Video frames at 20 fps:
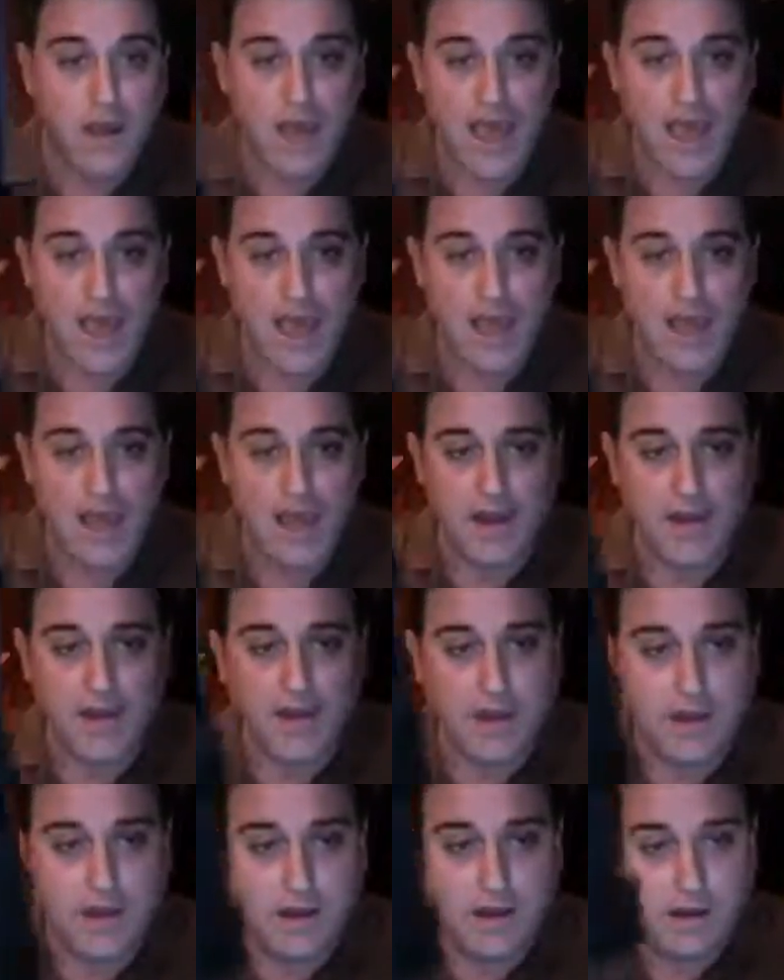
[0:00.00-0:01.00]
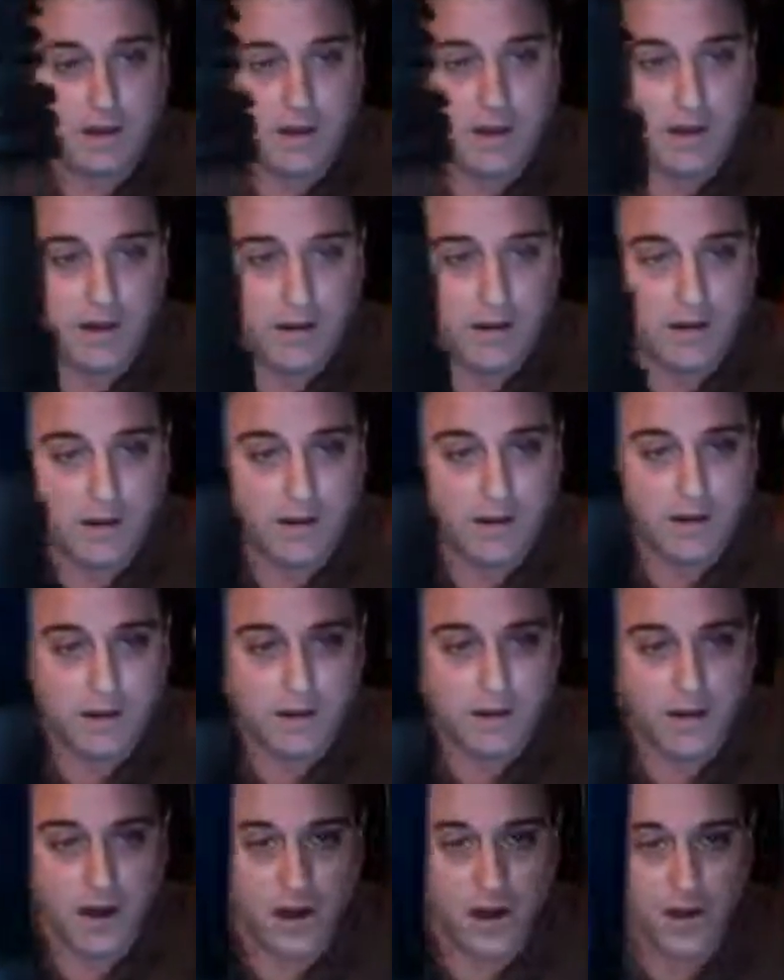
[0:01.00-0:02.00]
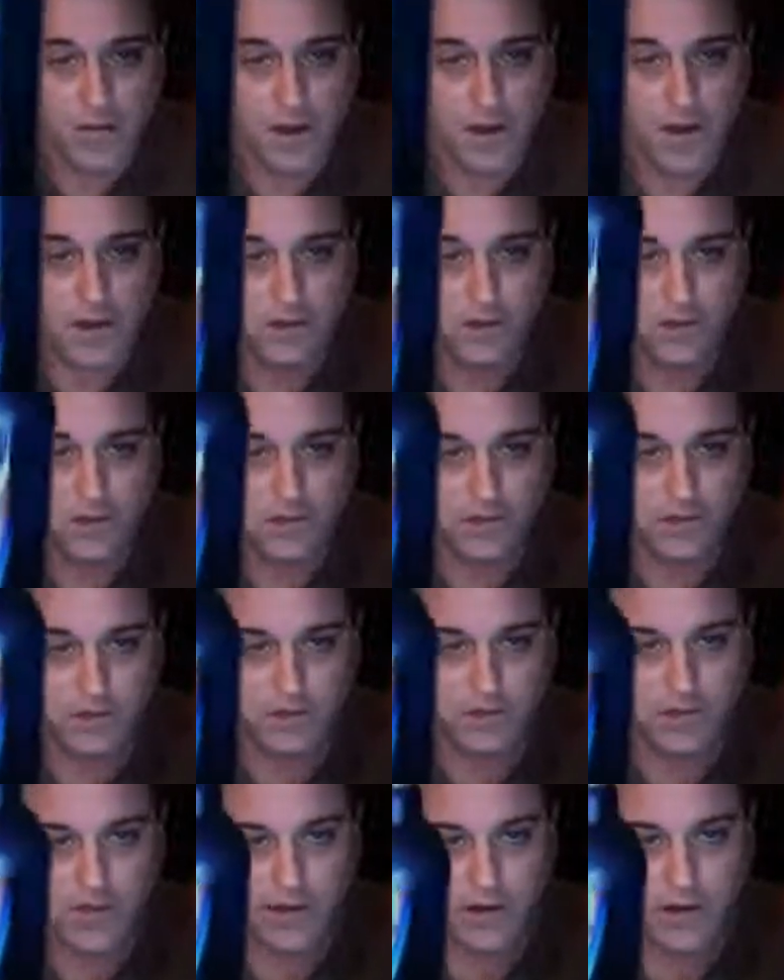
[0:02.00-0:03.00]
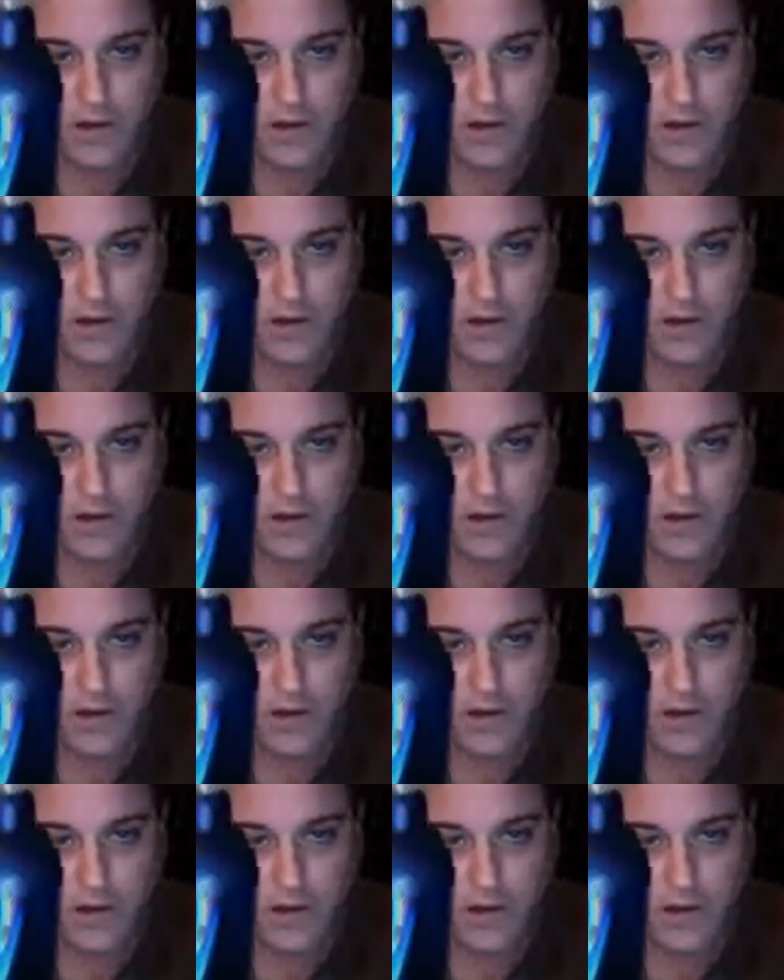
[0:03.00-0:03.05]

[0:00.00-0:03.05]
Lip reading: And all my users that